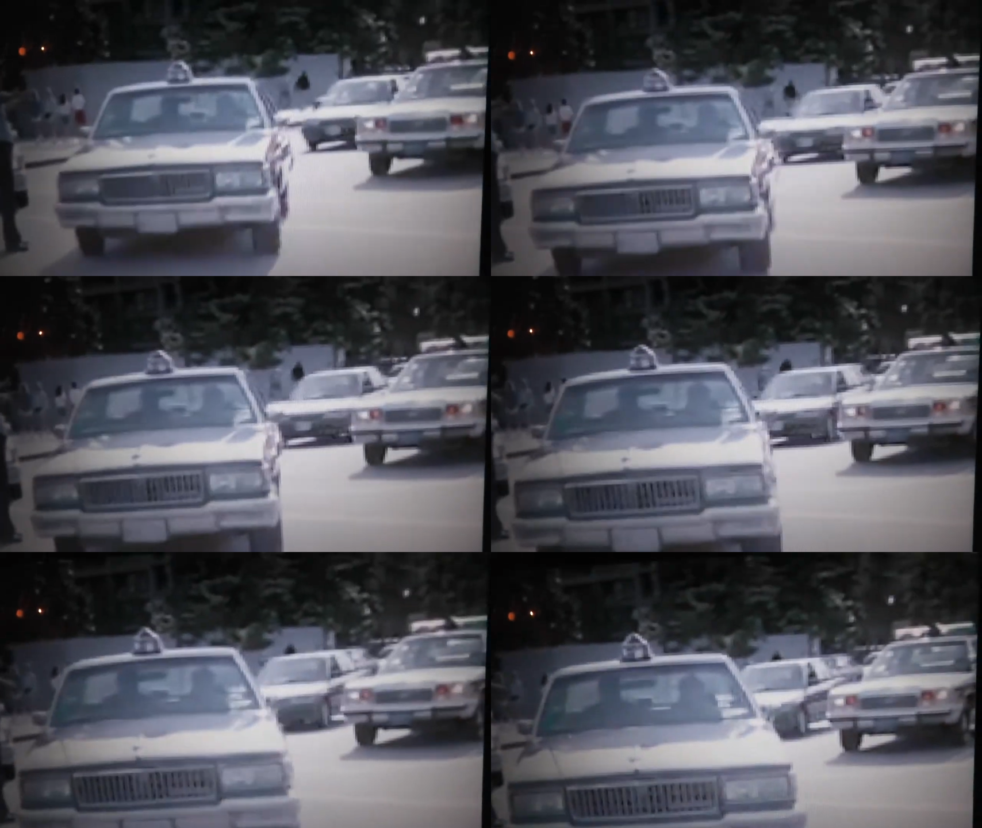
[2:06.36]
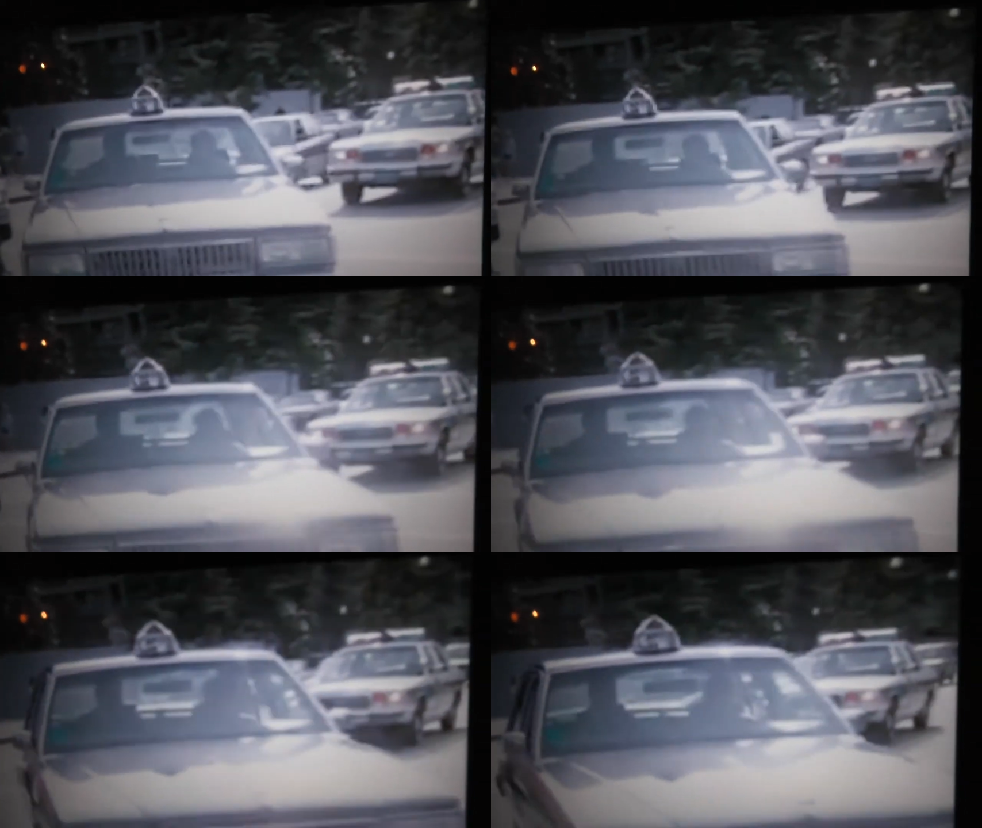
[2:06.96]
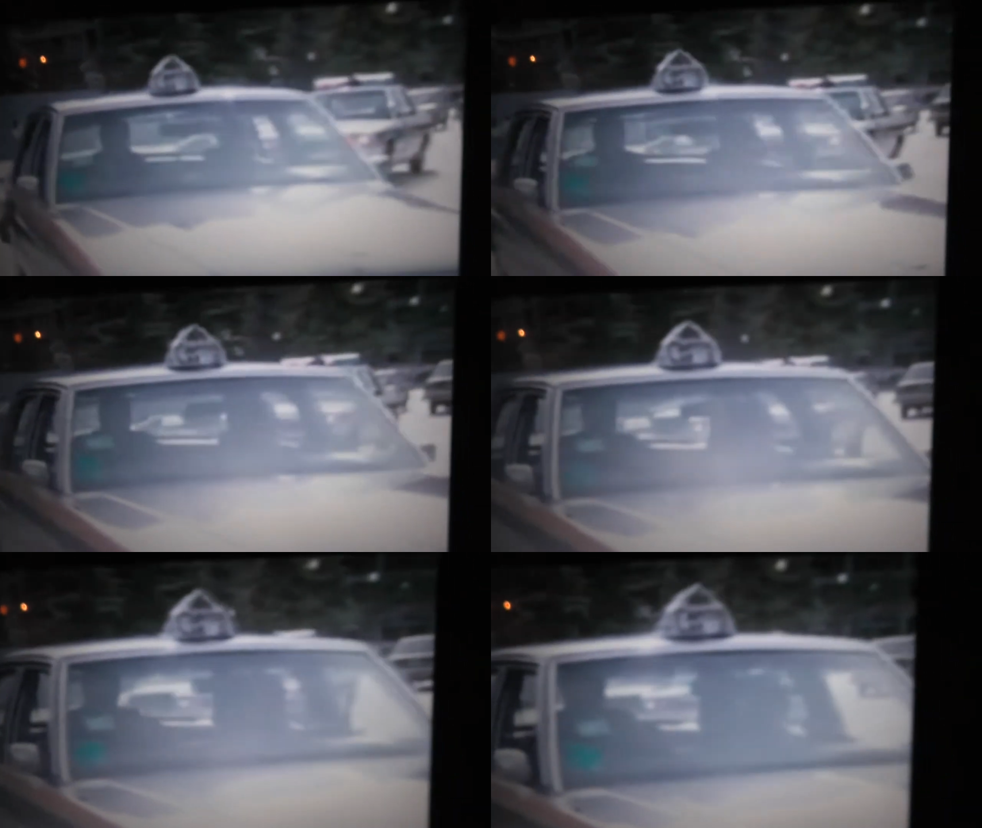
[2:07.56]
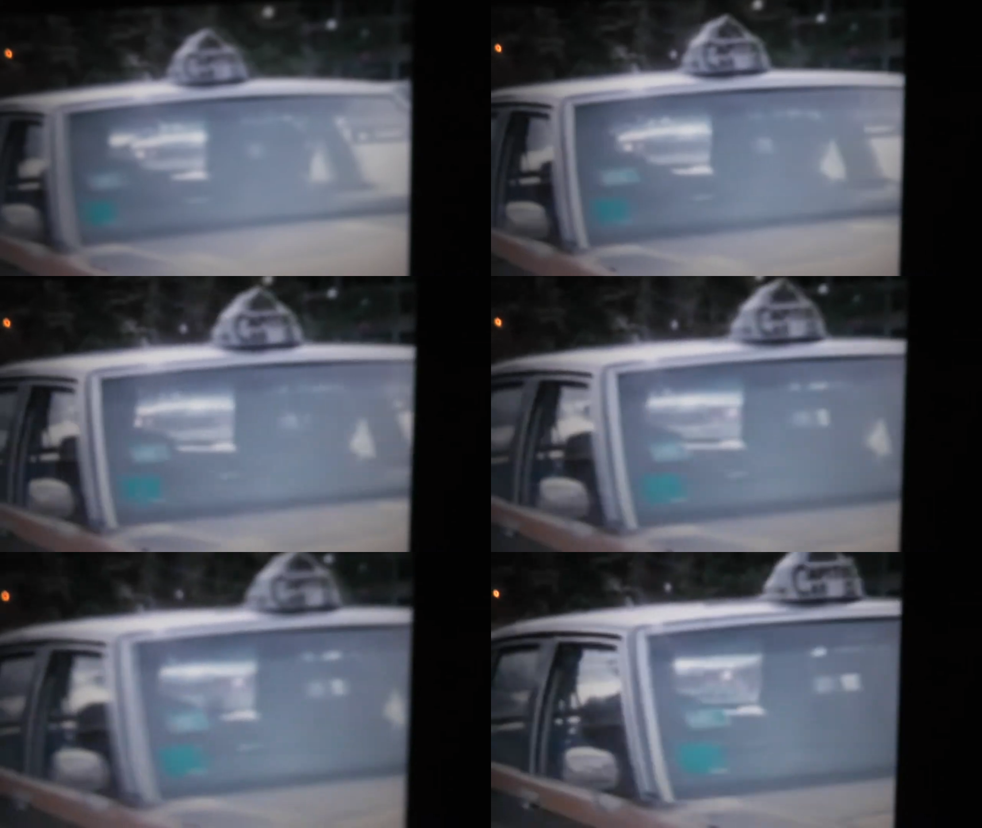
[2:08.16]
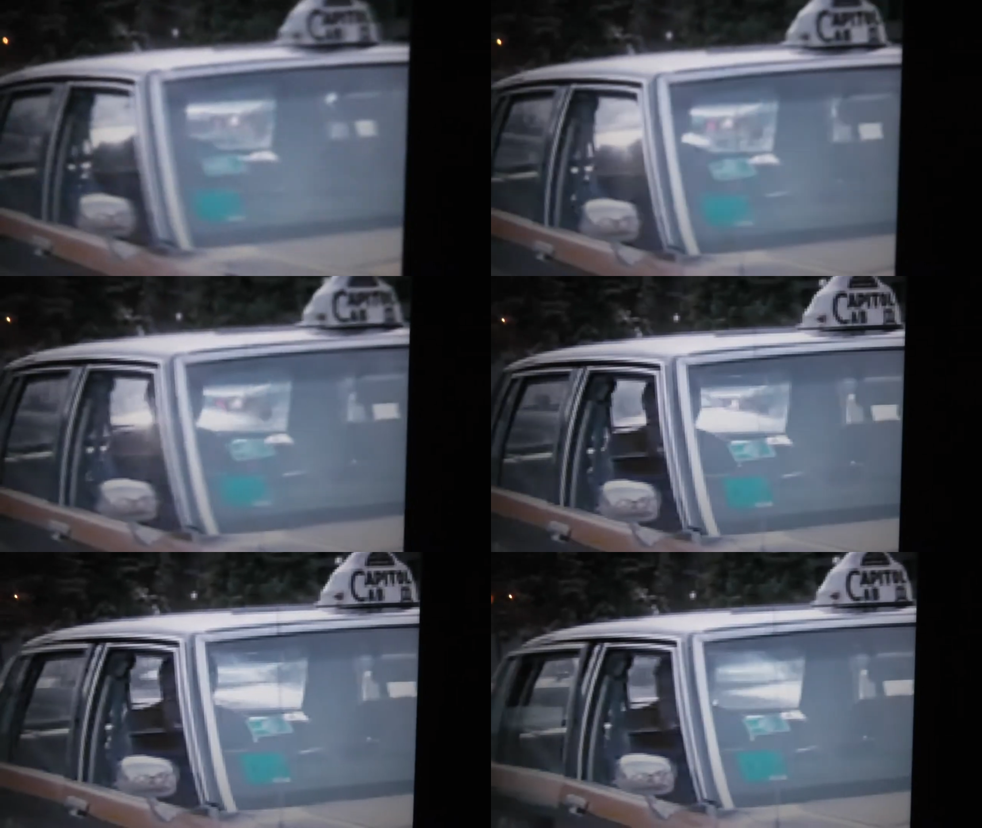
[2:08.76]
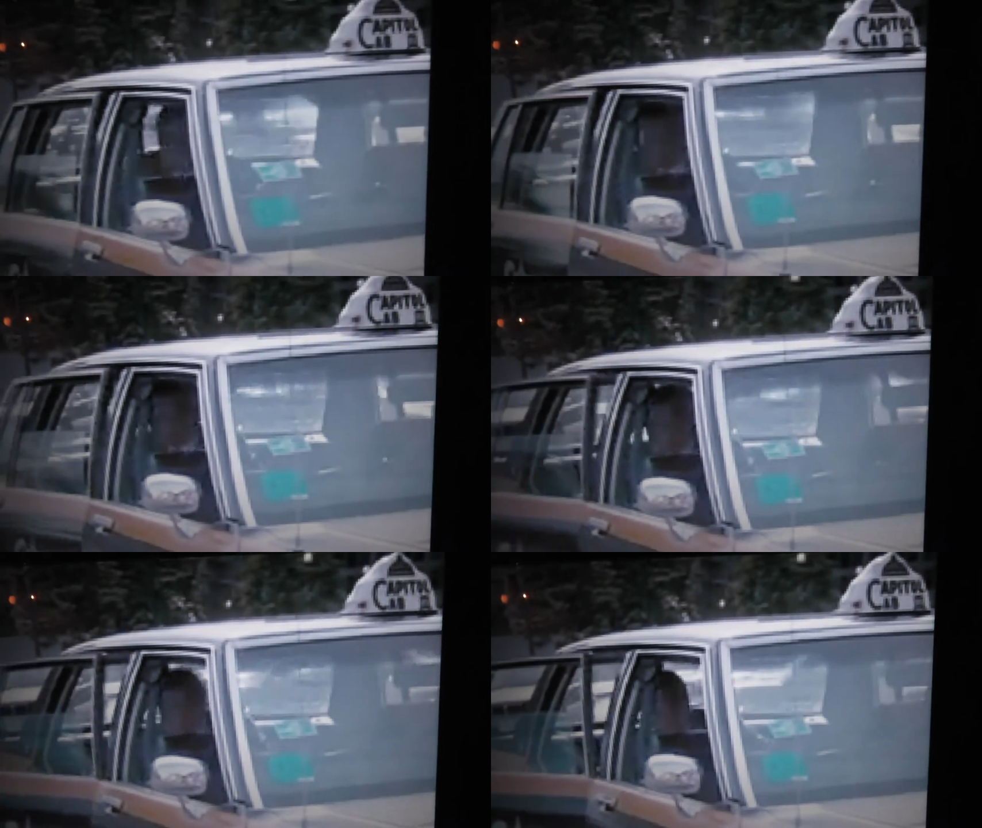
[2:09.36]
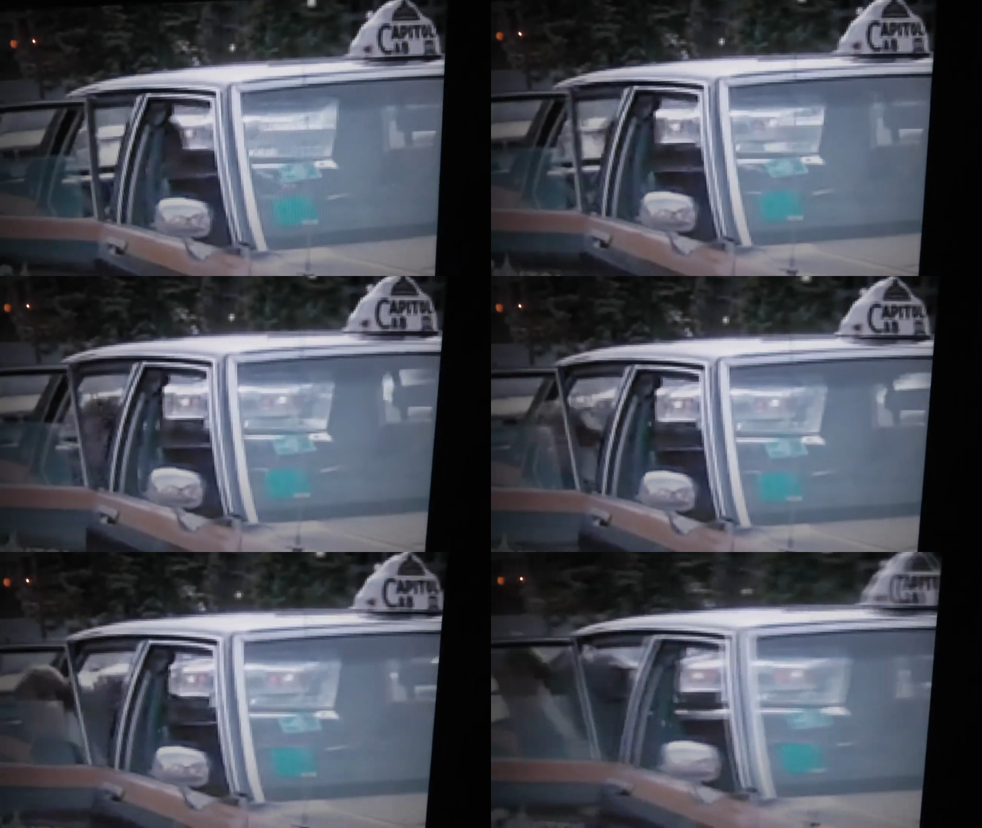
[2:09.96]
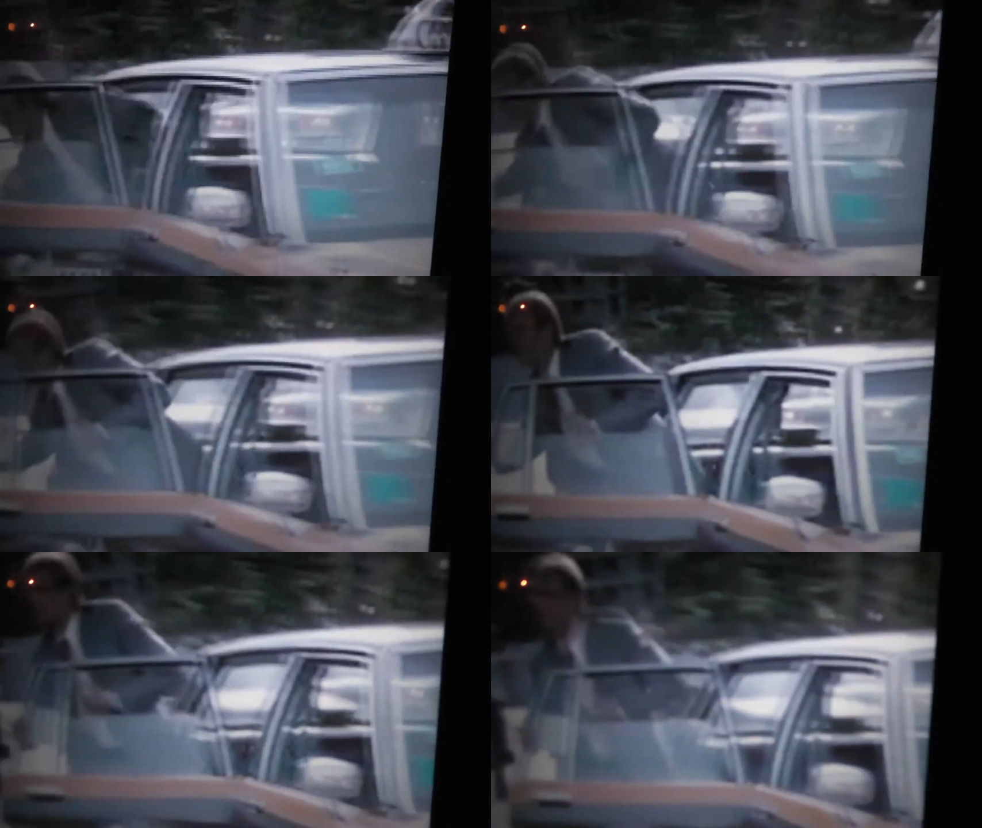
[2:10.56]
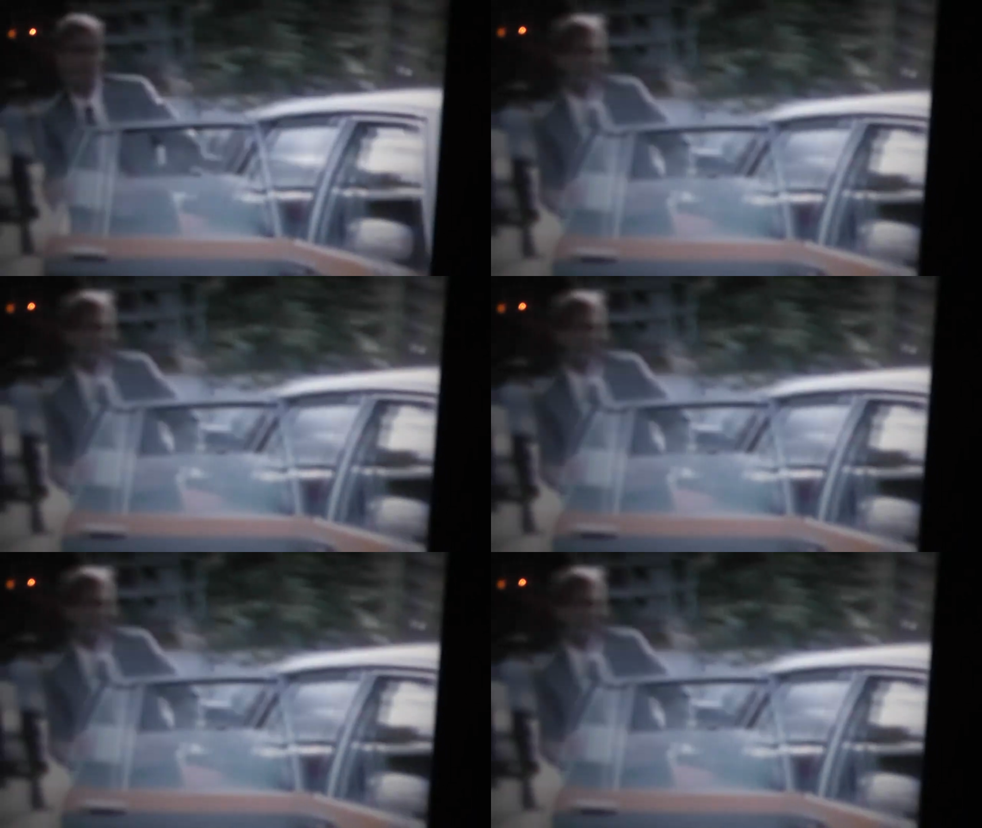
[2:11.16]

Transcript: No face is visible, so there are no lips to read.